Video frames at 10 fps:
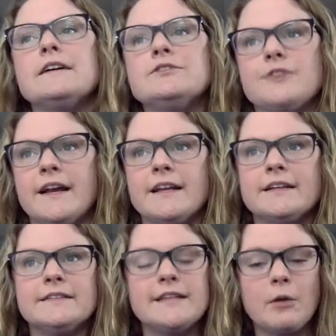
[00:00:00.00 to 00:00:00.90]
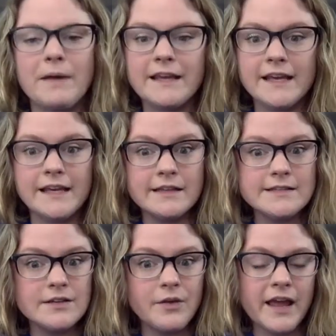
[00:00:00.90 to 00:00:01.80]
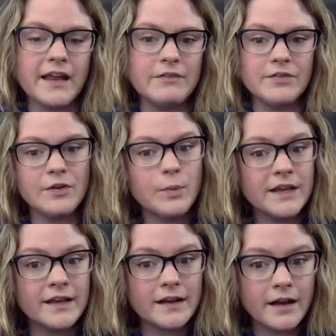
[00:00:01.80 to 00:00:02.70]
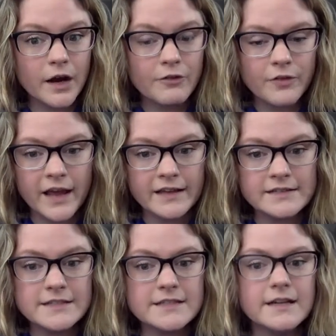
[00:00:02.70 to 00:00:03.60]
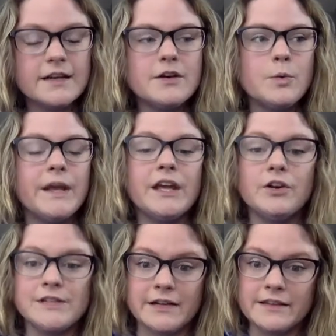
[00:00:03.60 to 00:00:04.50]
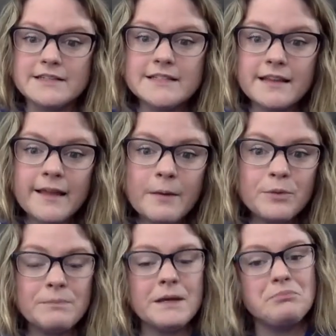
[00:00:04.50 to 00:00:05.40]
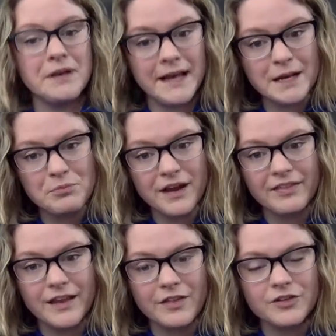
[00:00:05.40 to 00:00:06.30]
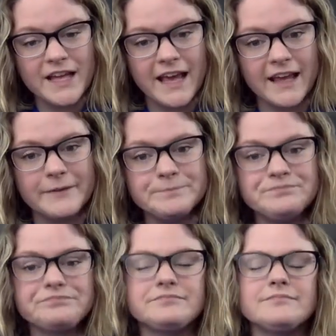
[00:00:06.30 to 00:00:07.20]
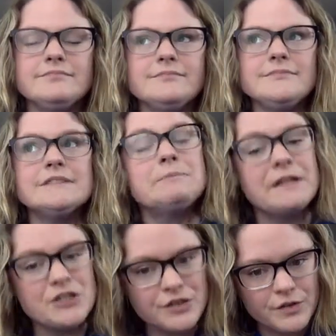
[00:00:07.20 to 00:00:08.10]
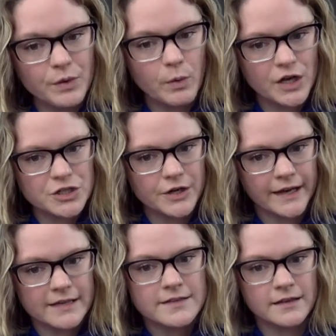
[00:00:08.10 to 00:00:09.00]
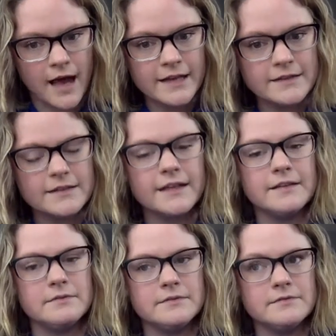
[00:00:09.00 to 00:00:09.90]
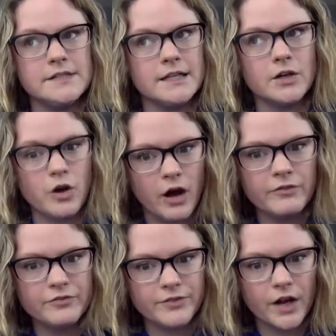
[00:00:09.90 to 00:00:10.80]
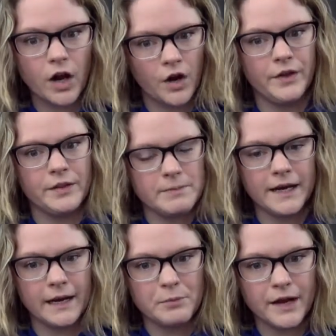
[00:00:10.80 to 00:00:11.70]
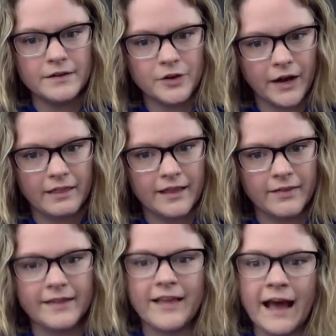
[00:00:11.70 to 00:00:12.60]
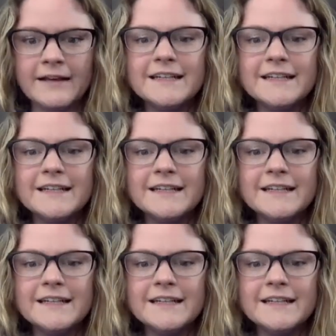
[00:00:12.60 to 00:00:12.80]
try to tell my kids, okay, even though we can't hug our friends, we can go down and see them. We made banana bread the other day. Made sure that we washed our hands a lot and didn't cough on the banana bread or anything like that.